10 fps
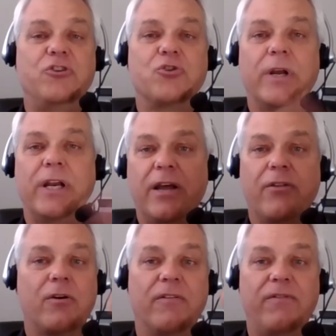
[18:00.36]
might join
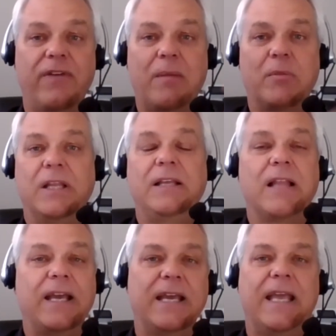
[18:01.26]
another family,
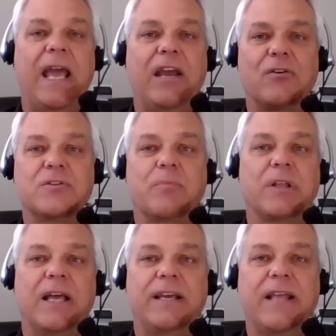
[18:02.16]
like a gang or
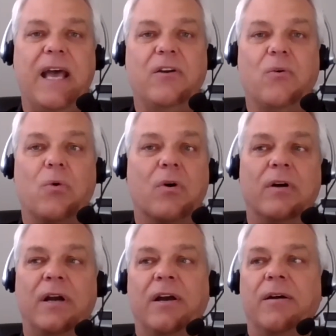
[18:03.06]
something like that,
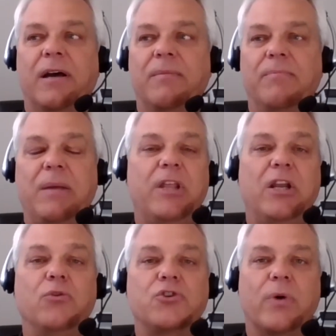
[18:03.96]
or maybe they
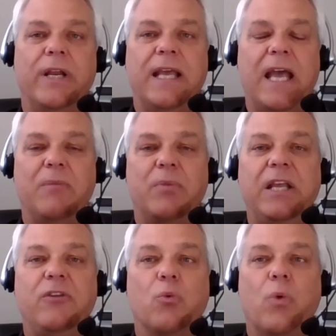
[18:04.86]
don't join a gang, but
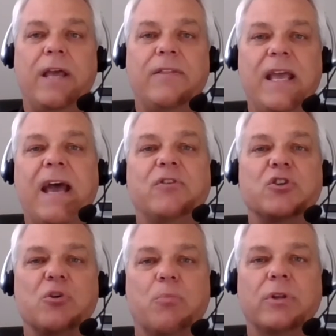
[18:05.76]
either way, they have to
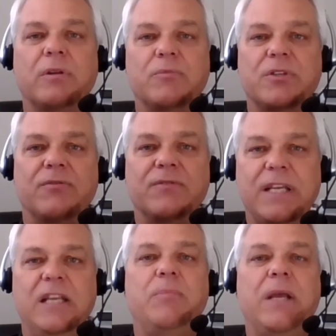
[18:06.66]
support themselves. They
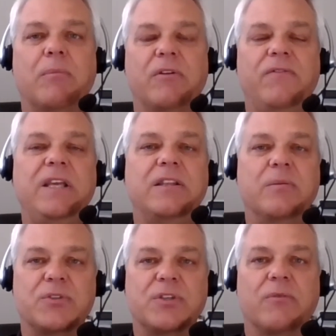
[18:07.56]
need to be able to feed
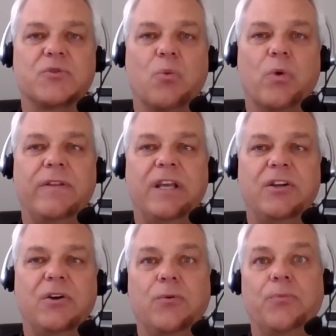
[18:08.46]
themselves. So what
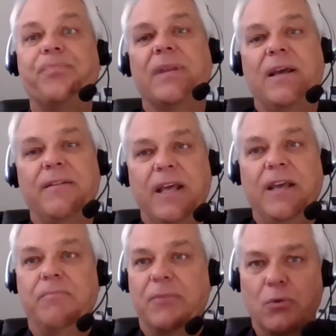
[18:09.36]
do?
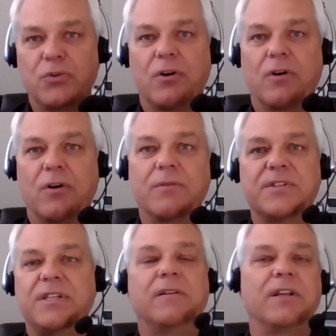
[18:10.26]
They go start
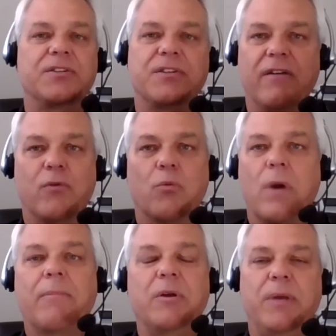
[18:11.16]
stealing stuff or
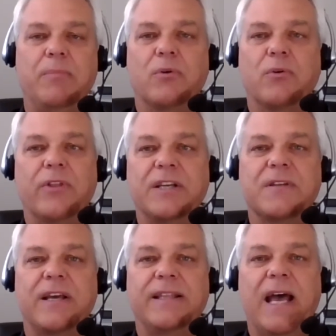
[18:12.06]
robbing people or
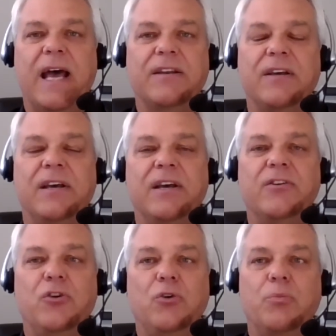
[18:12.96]
things like that
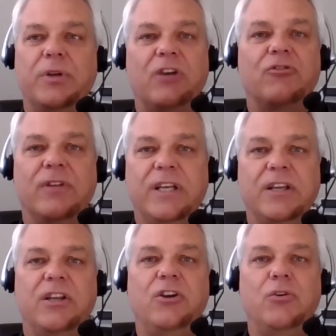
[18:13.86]
to potentially
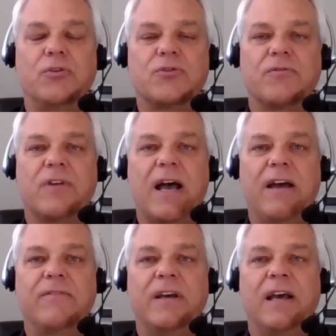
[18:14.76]
continue to
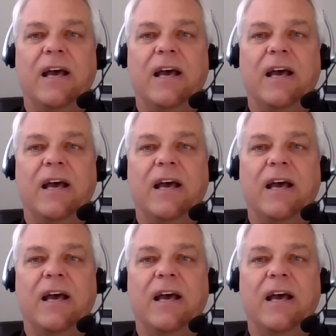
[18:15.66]
survive.